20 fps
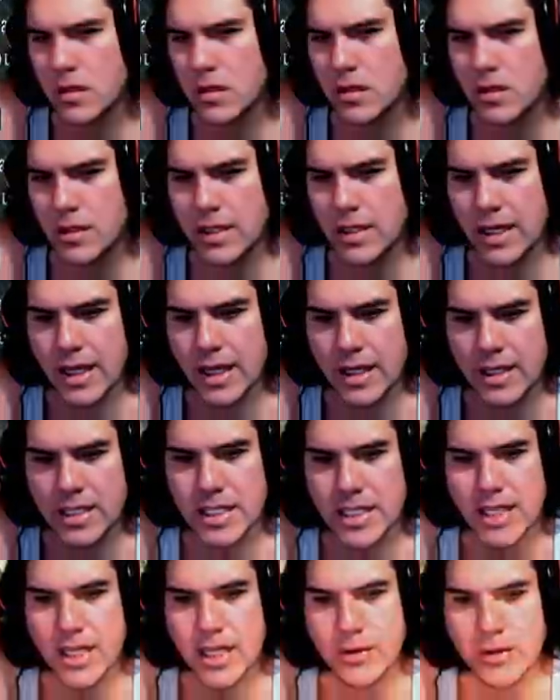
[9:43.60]
Yeah,
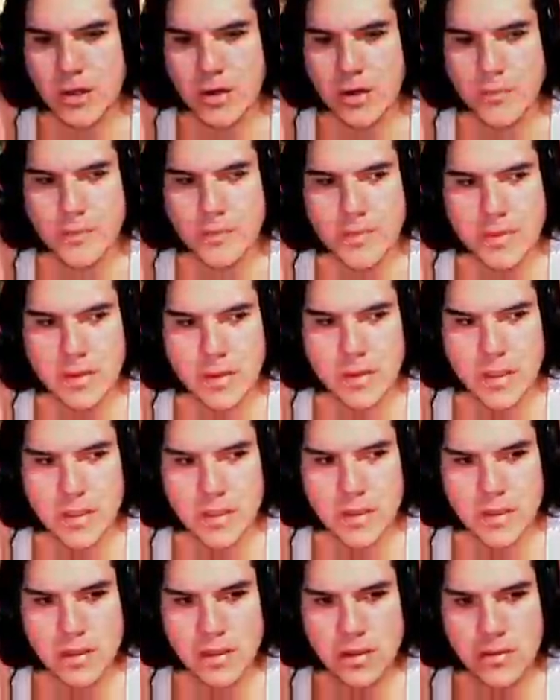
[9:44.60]
there, here you go.
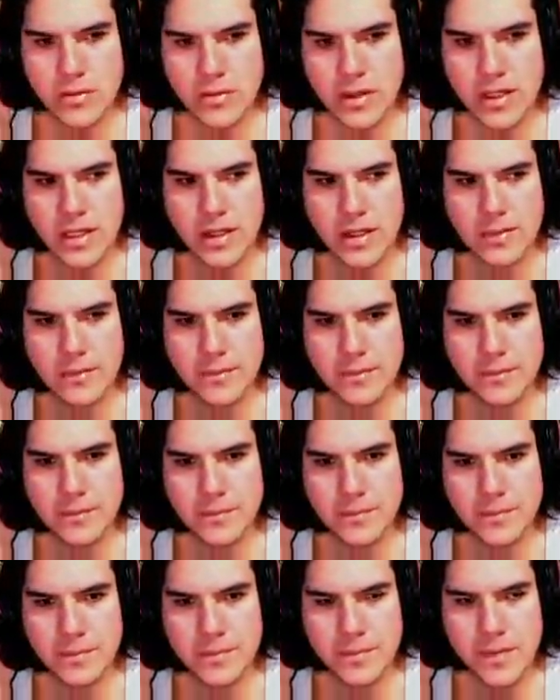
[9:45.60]
Right here.
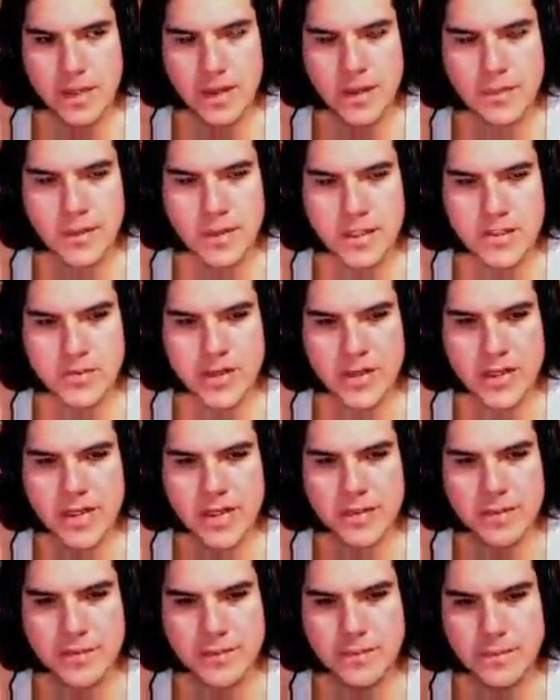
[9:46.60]
Yeah, that, right here.
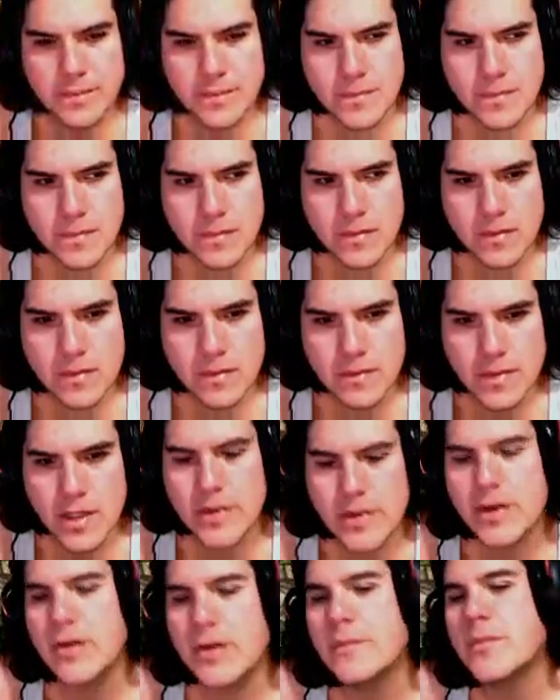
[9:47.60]
There
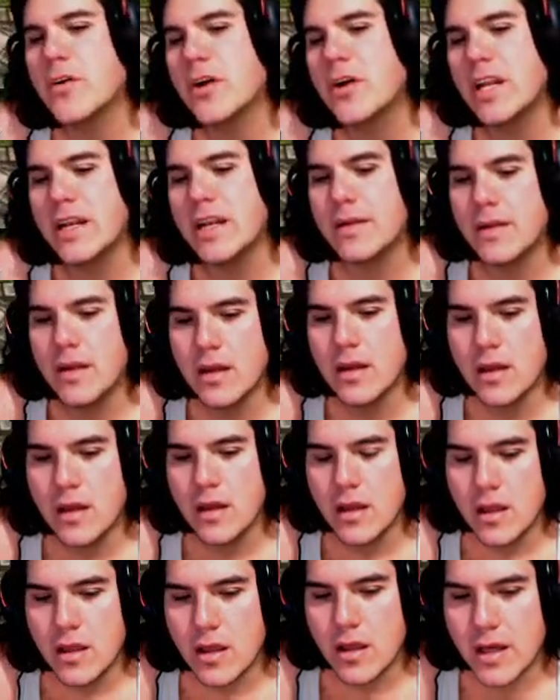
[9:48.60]
you go, got it.
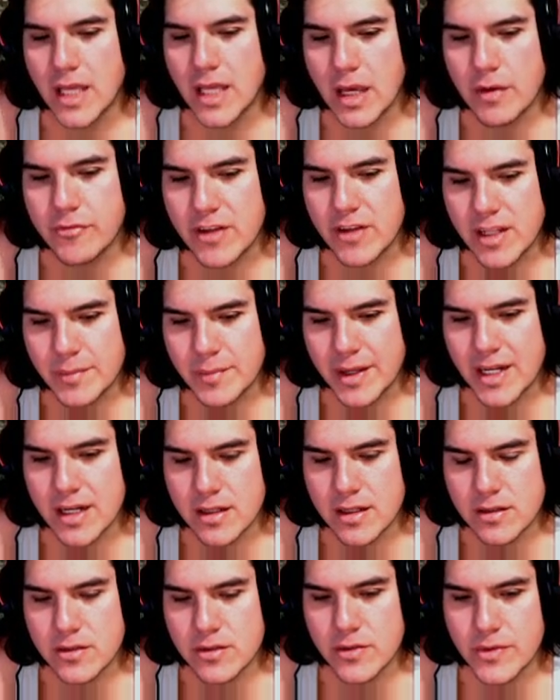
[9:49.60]
Okay, I finally made
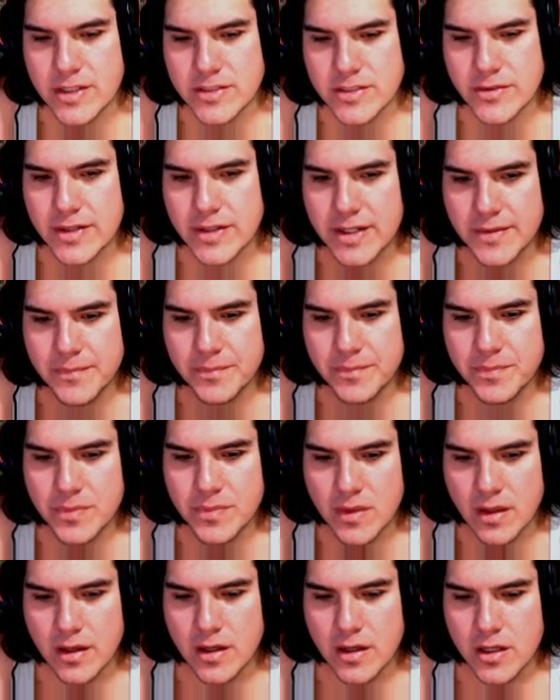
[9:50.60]
it, the rest area.
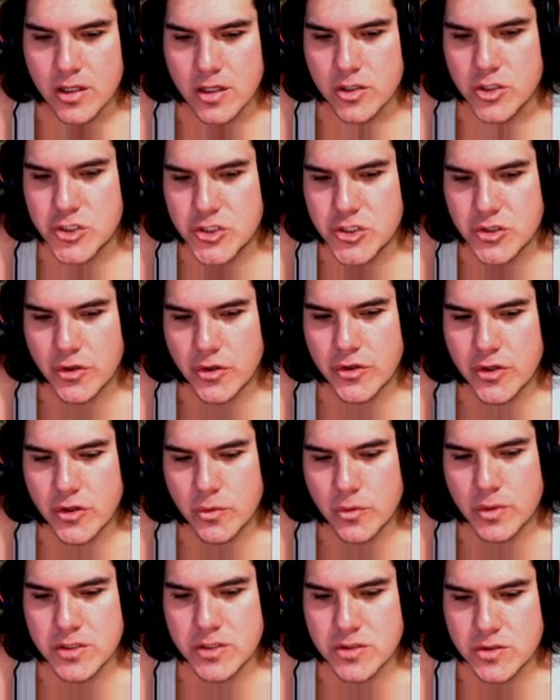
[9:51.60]
You sure you don't
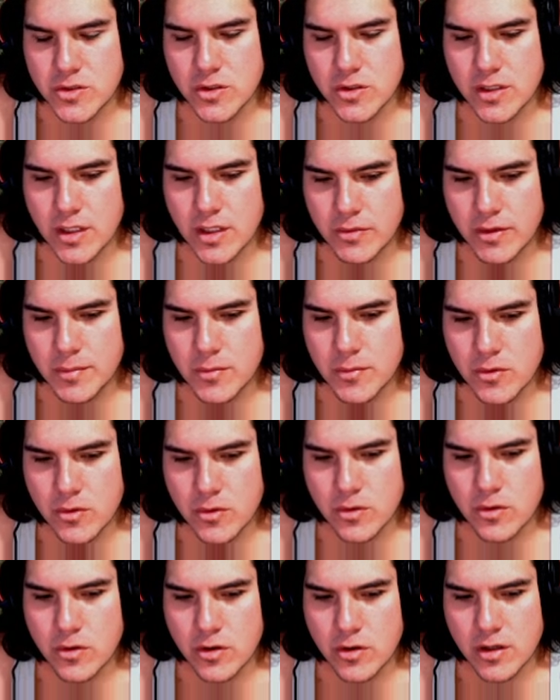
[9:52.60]
want to look around
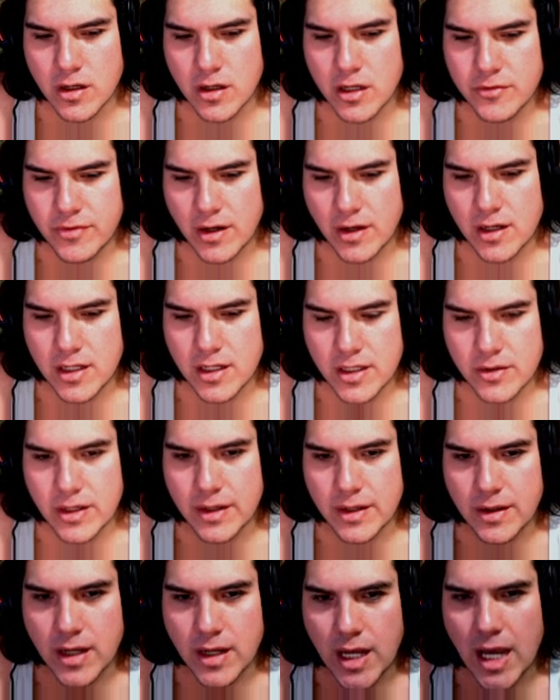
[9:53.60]
more, or are you finally here?
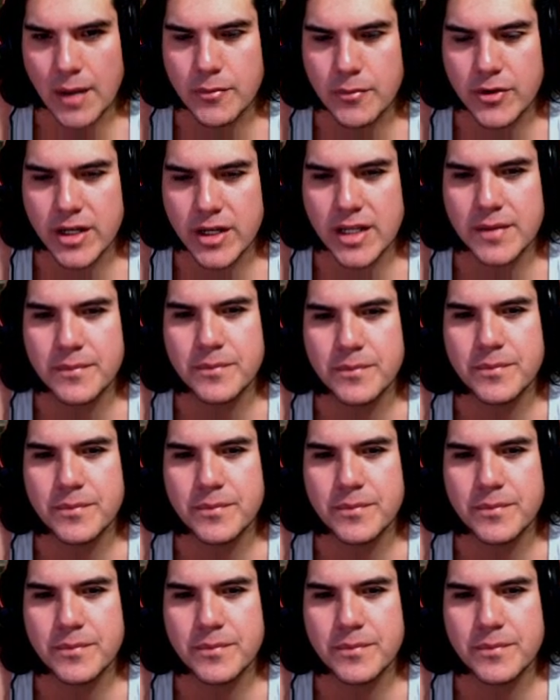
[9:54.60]
I'm ready.